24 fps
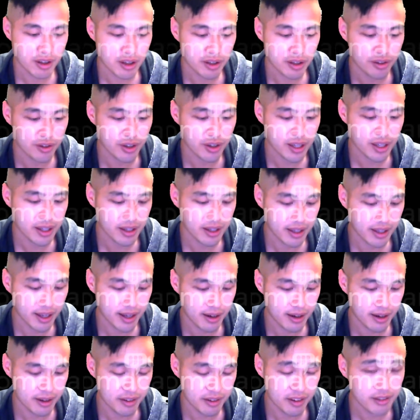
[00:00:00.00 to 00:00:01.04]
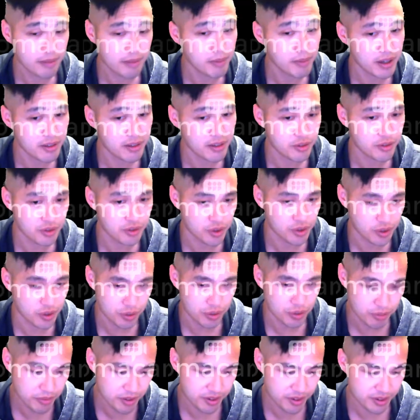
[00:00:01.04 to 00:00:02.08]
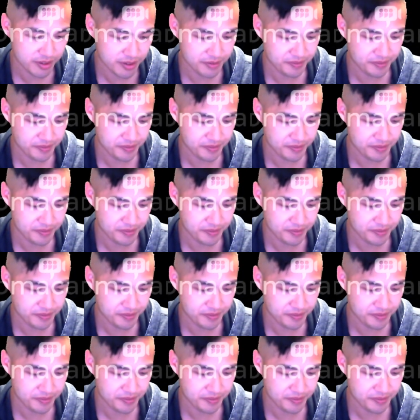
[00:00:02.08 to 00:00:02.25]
you can get this month's zooms.